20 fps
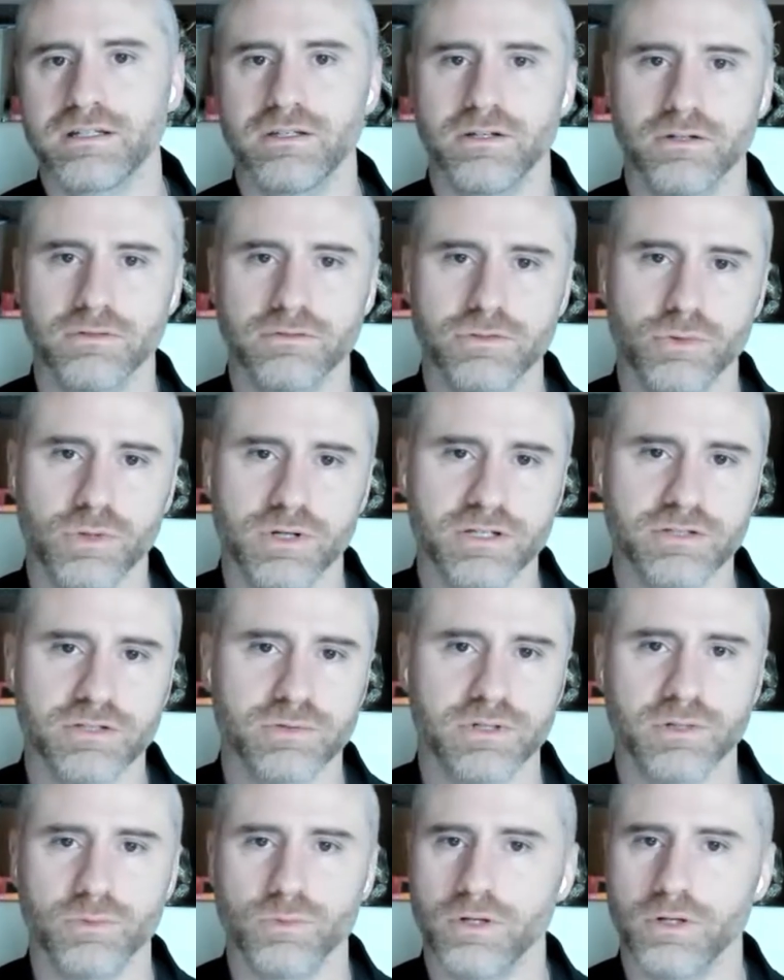You know,
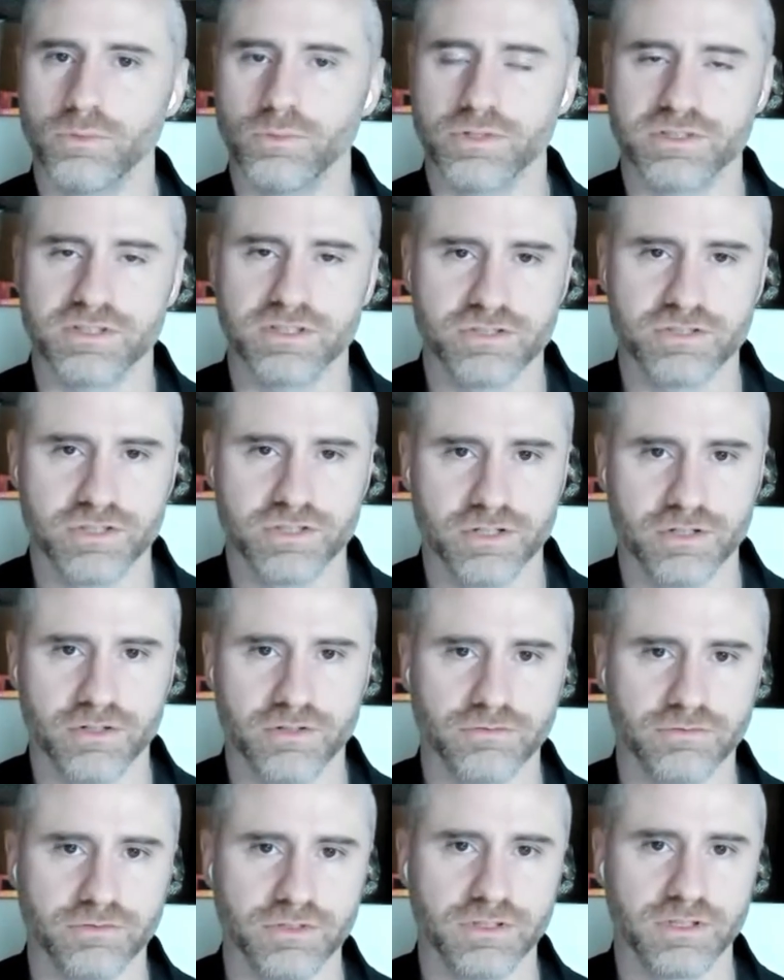2021 was this year
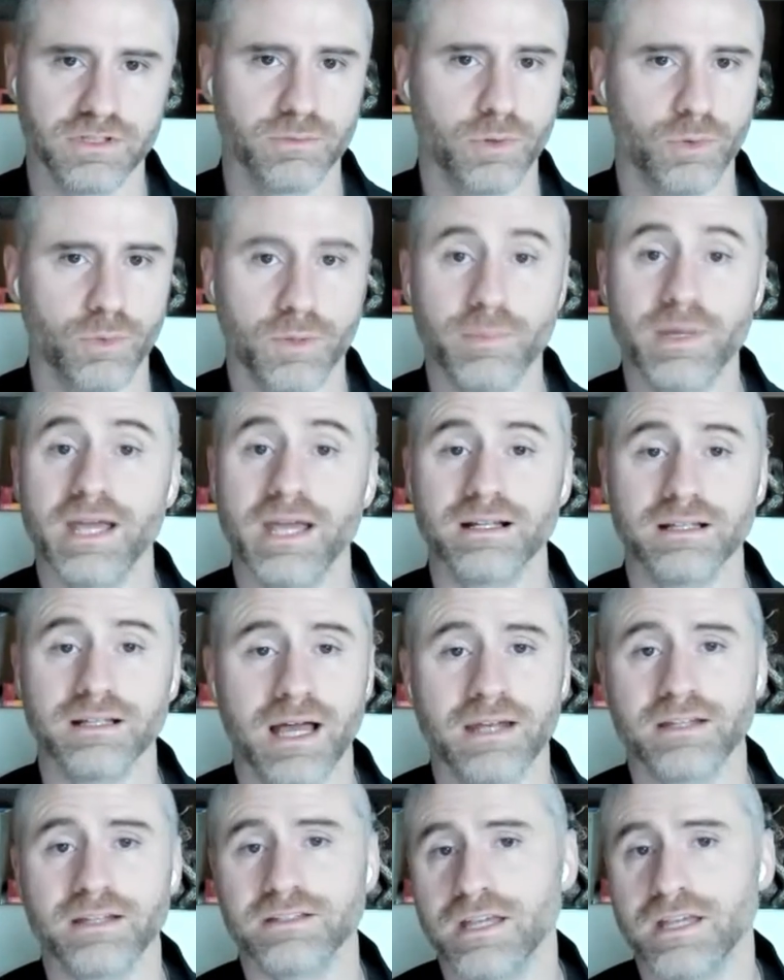really where we paid a
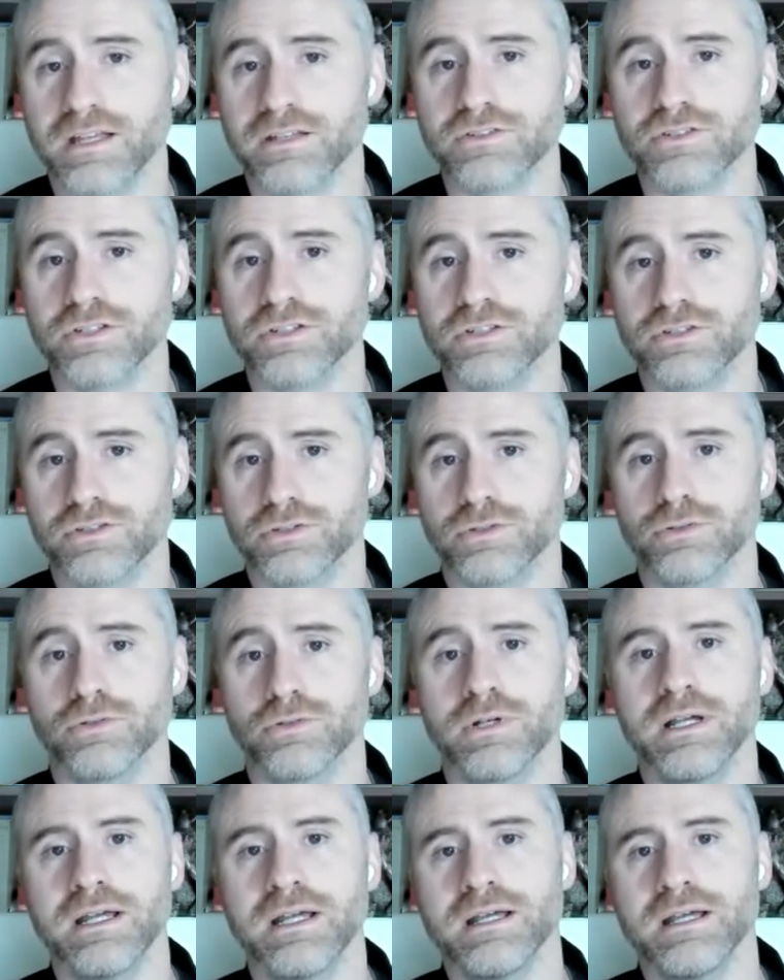lot of attention to